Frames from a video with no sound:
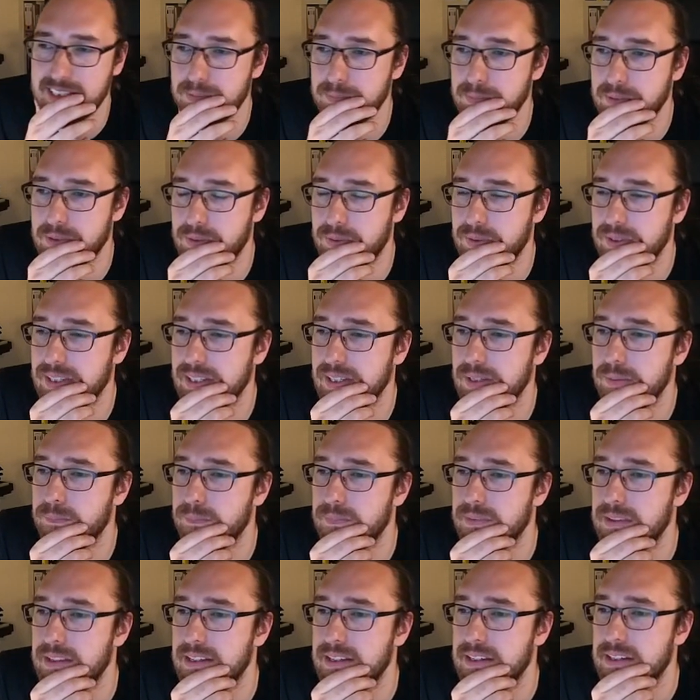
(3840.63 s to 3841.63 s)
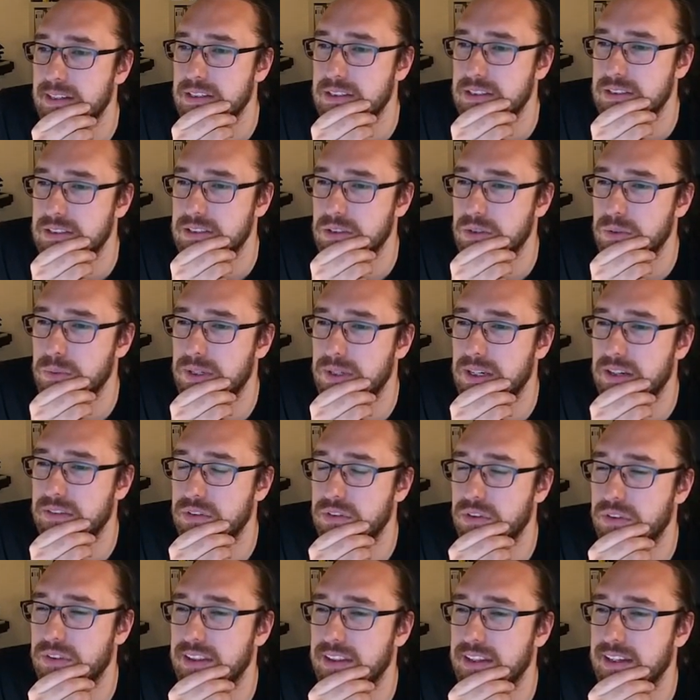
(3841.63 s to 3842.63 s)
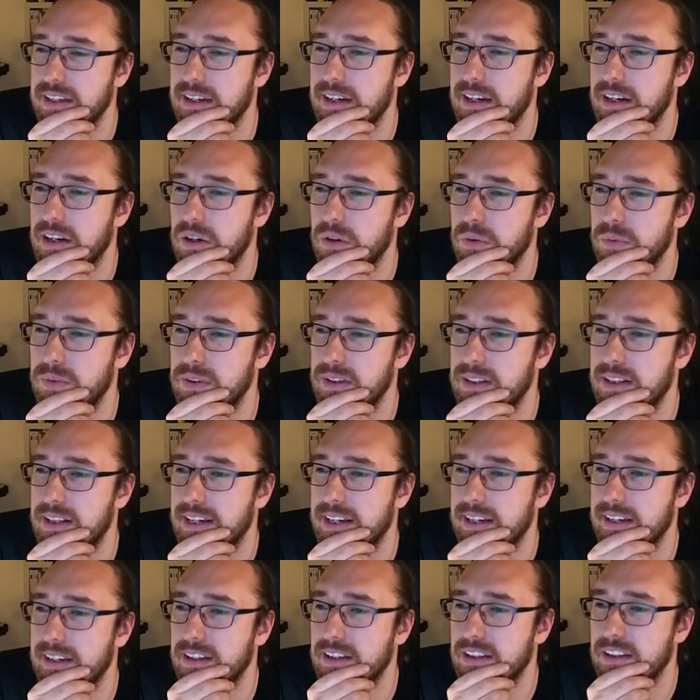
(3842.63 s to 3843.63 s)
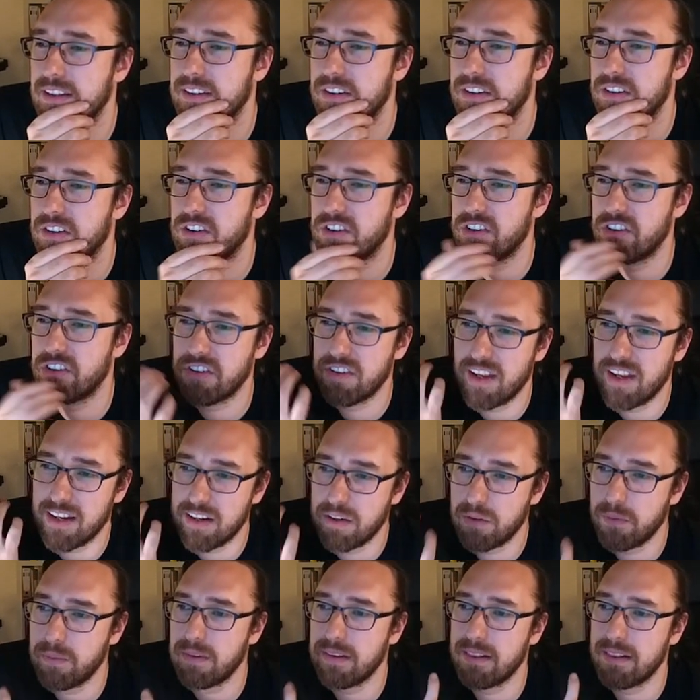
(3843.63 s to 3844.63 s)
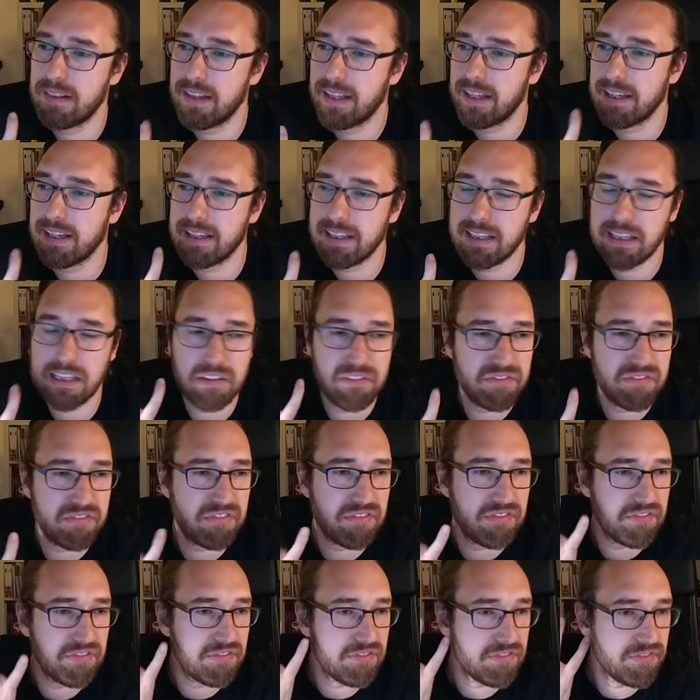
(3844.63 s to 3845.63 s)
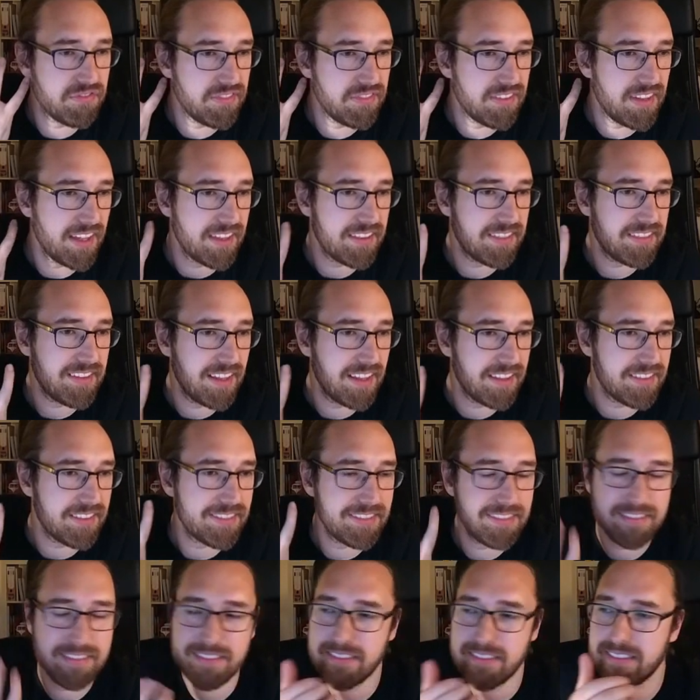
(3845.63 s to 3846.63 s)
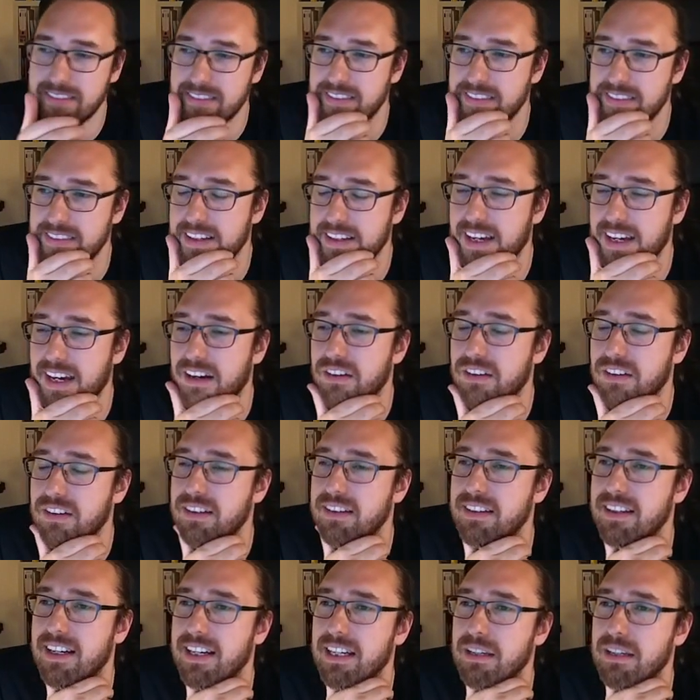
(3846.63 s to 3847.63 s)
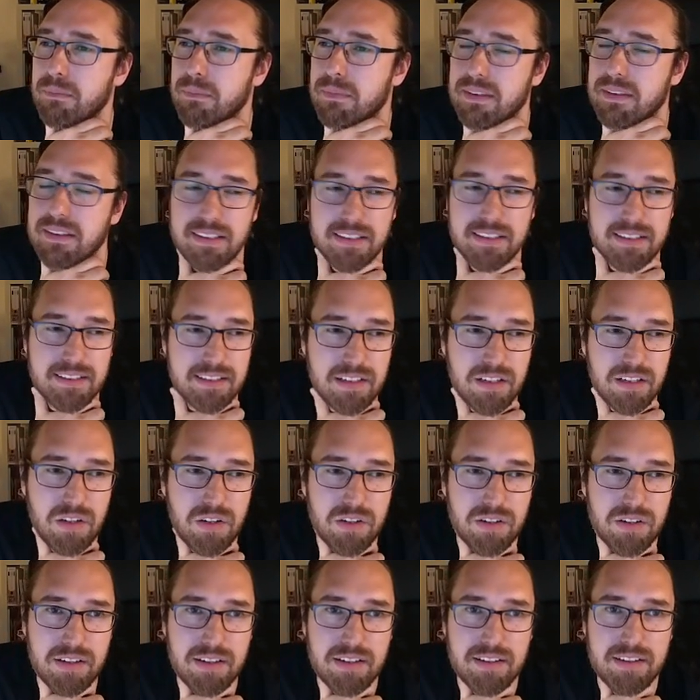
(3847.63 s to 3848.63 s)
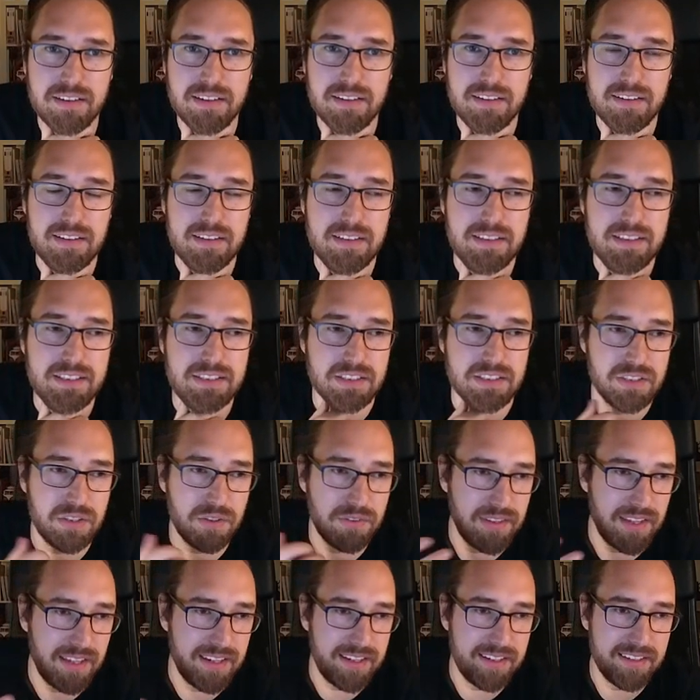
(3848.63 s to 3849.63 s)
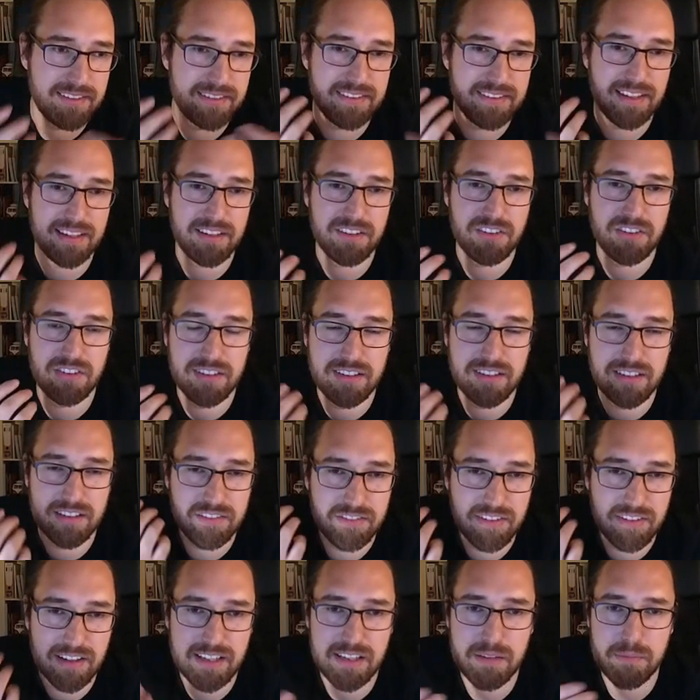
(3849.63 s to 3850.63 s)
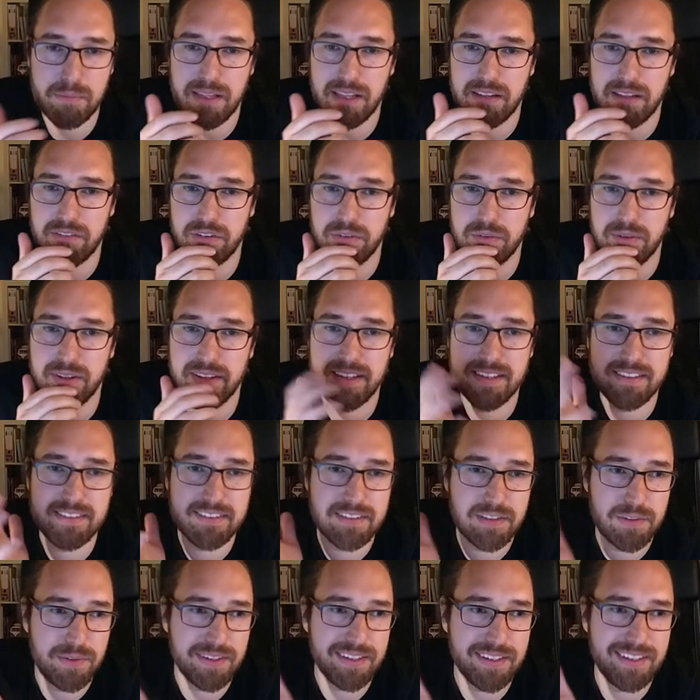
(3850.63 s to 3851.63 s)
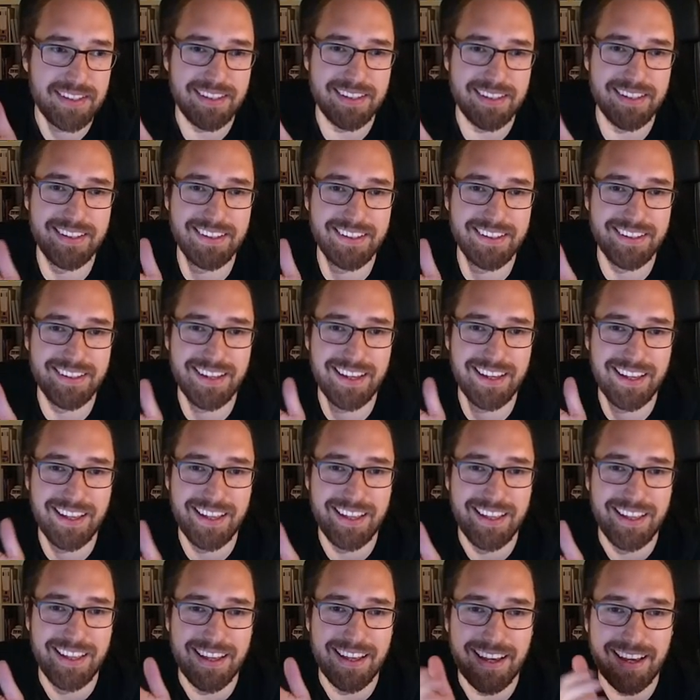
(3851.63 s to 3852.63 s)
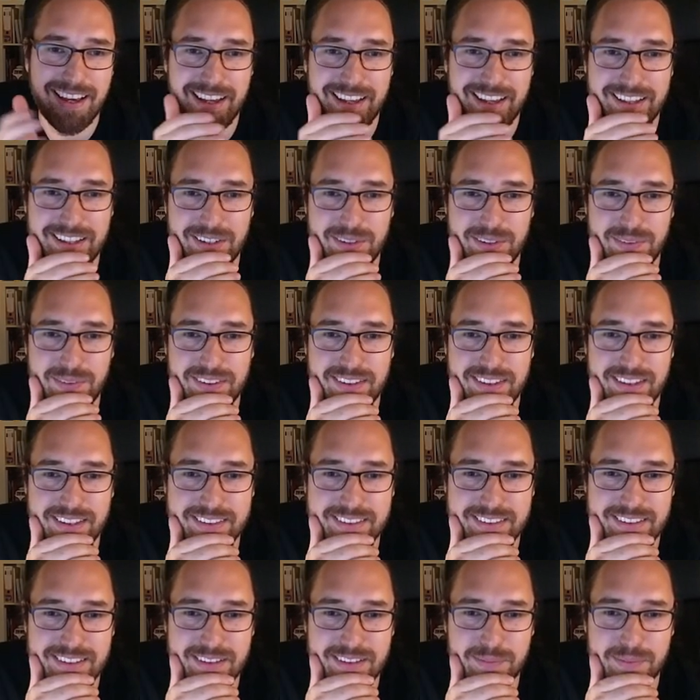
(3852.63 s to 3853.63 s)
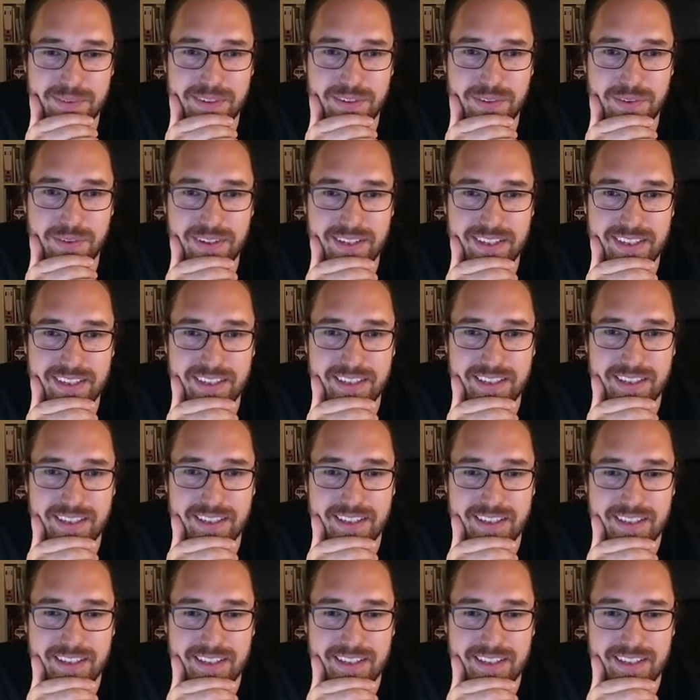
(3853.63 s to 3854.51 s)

a little bit tricky. So we have to think how we like in general like get the current time in the clock so that it's actually available everywhere. That's tricky. I agree, that's a little bit tricky.